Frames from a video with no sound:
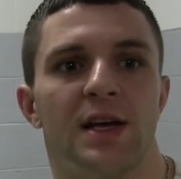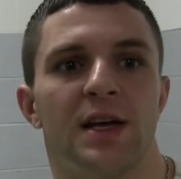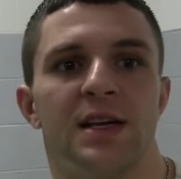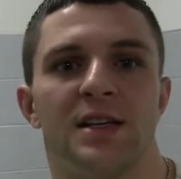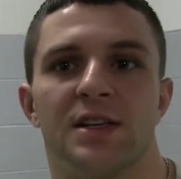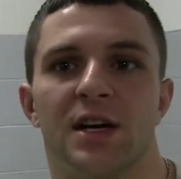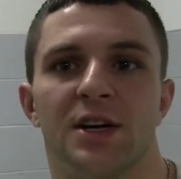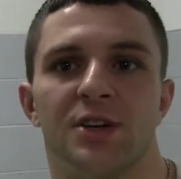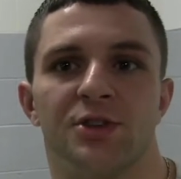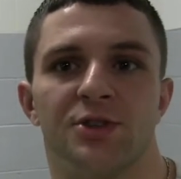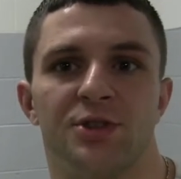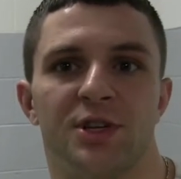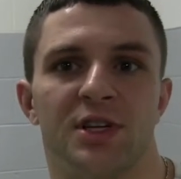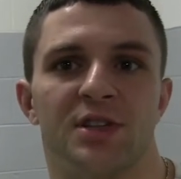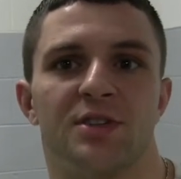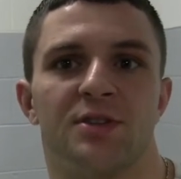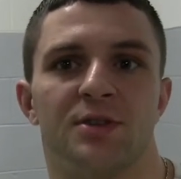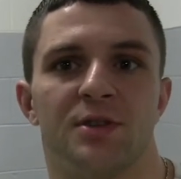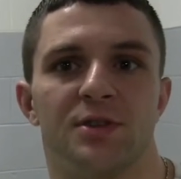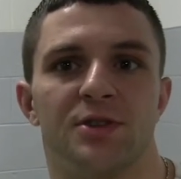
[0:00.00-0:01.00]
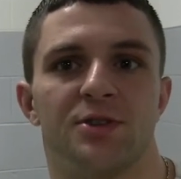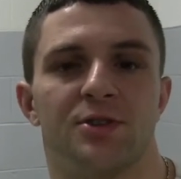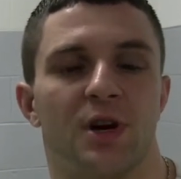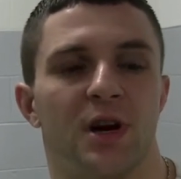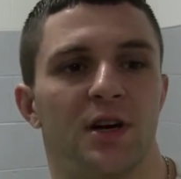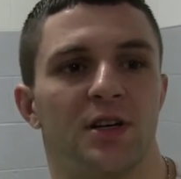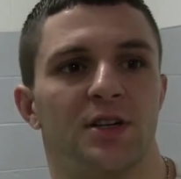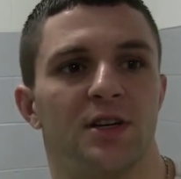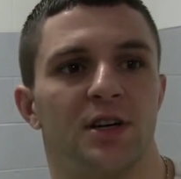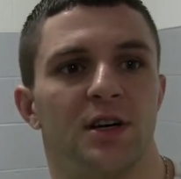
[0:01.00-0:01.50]
He's our jiu-jitsu
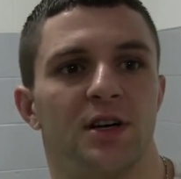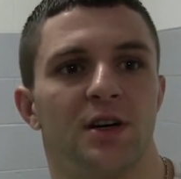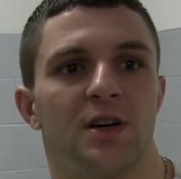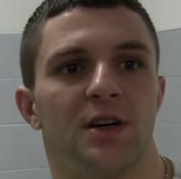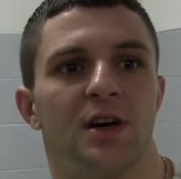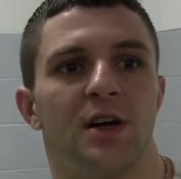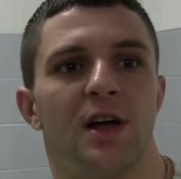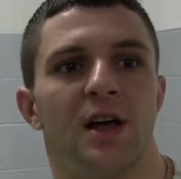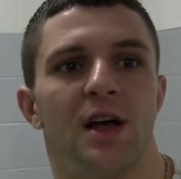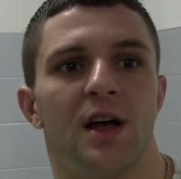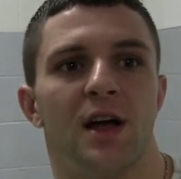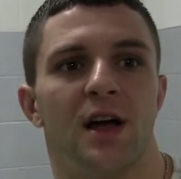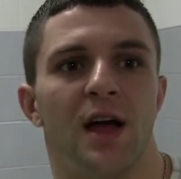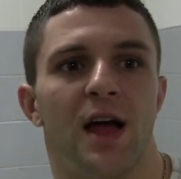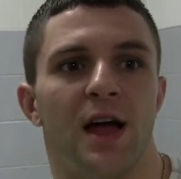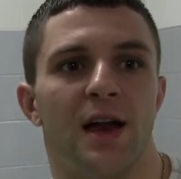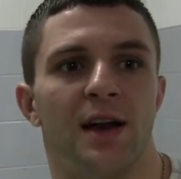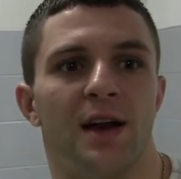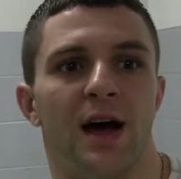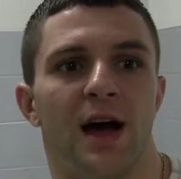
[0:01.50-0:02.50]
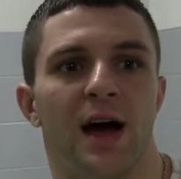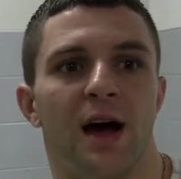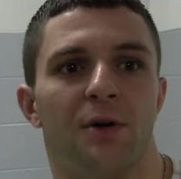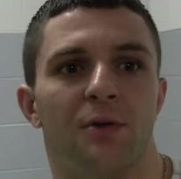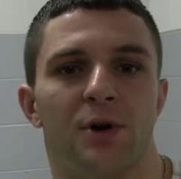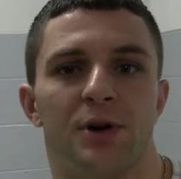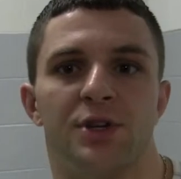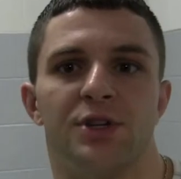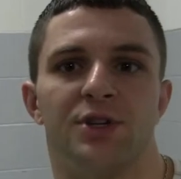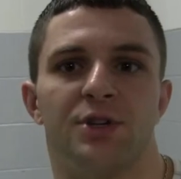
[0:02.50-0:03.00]
instructor, and
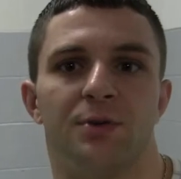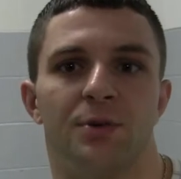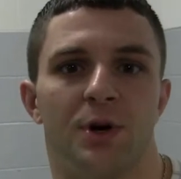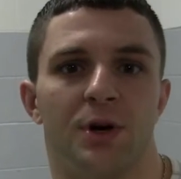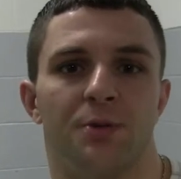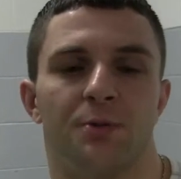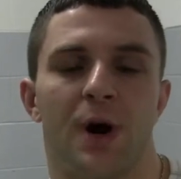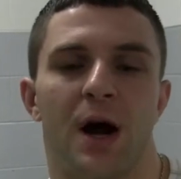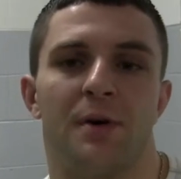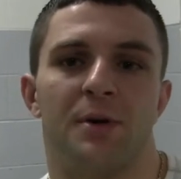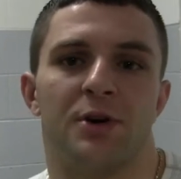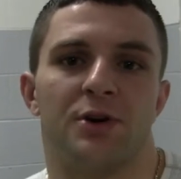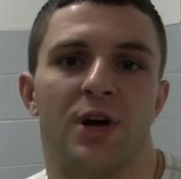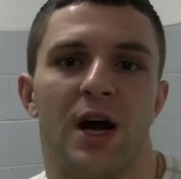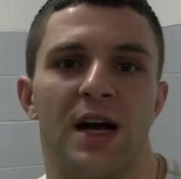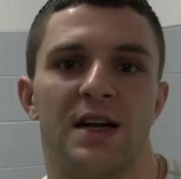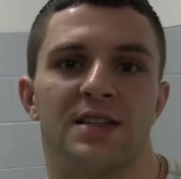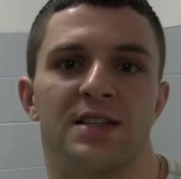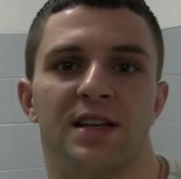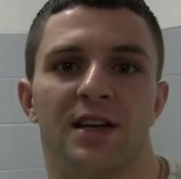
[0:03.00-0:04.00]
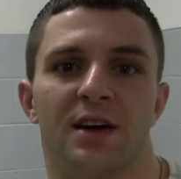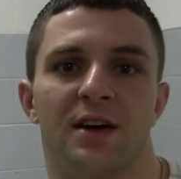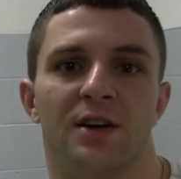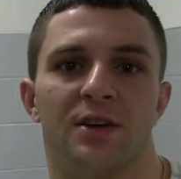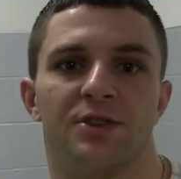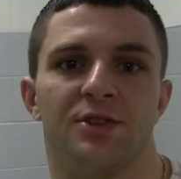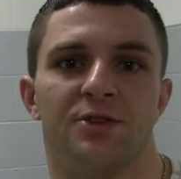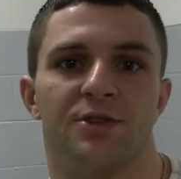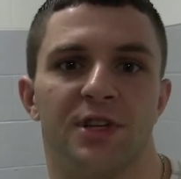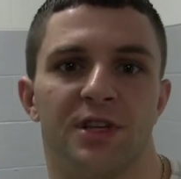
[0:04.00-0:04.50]
uh, we're, we're a Robert
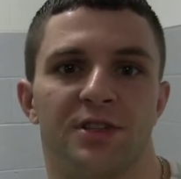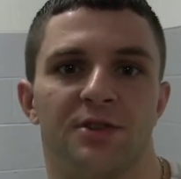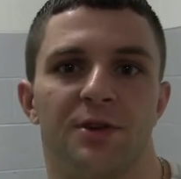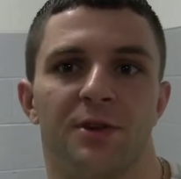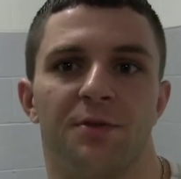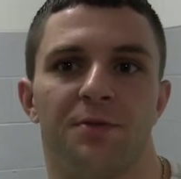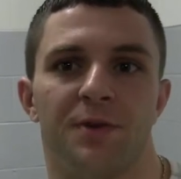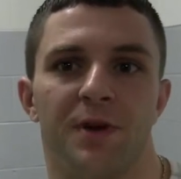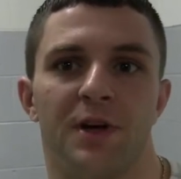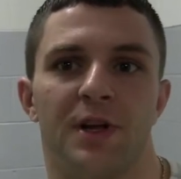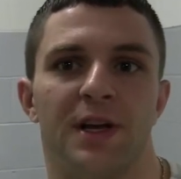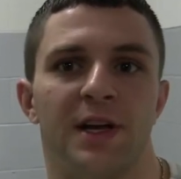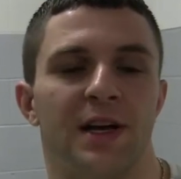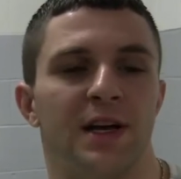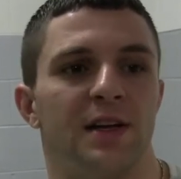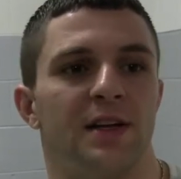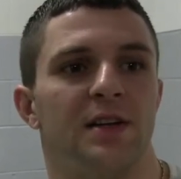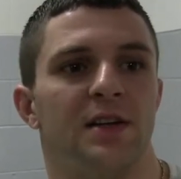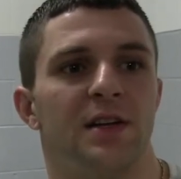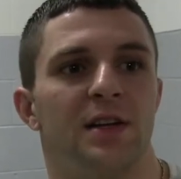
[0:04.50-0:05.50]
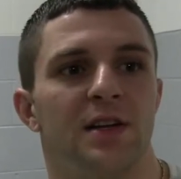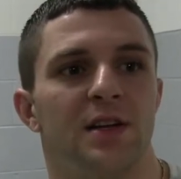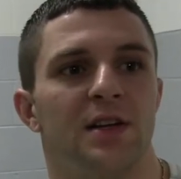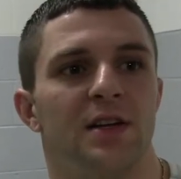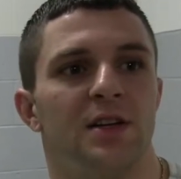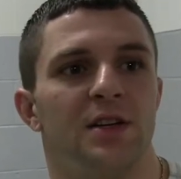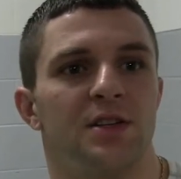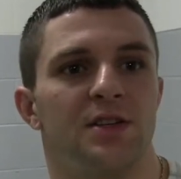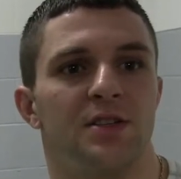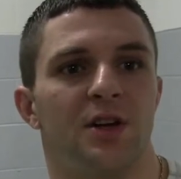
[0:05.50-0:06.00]
Drysdale Jiu-Jitsu affiliate.
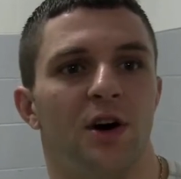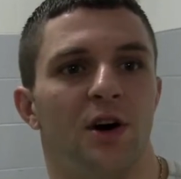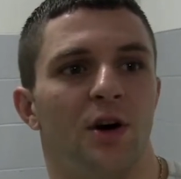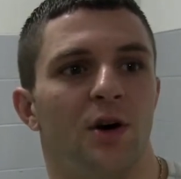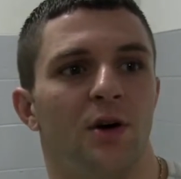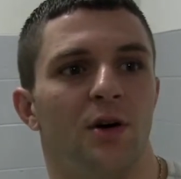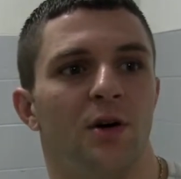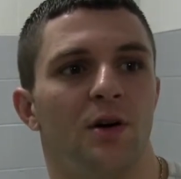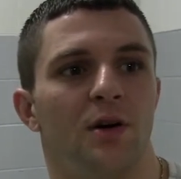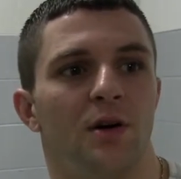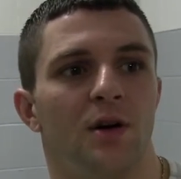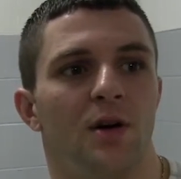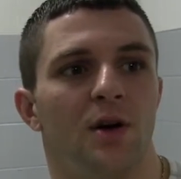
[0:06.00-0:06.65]
So